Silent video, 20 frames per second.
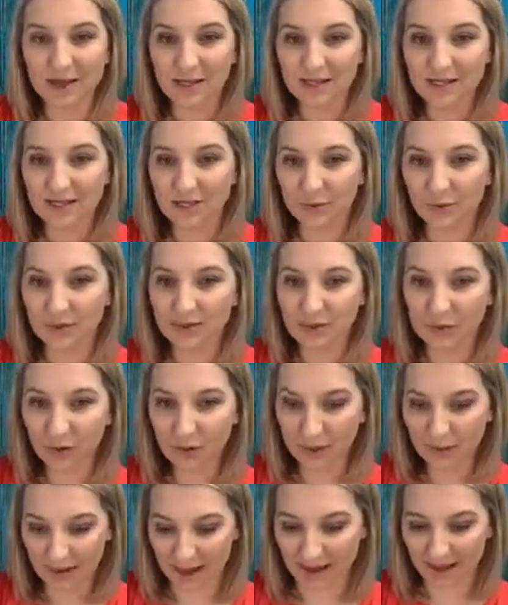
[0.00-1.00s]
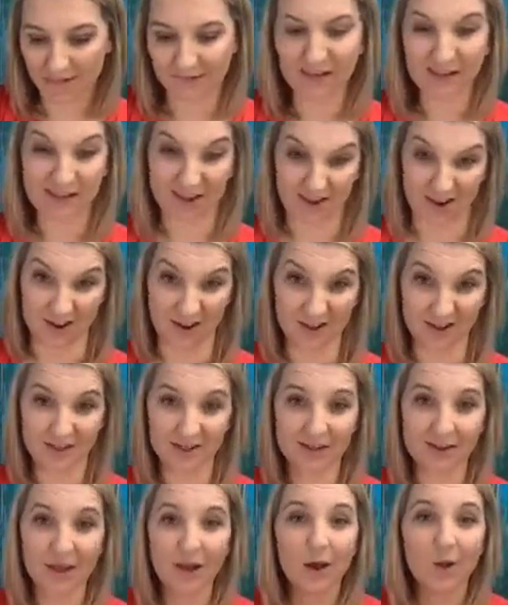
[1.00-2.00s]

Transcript: So we talk about your fixed costs.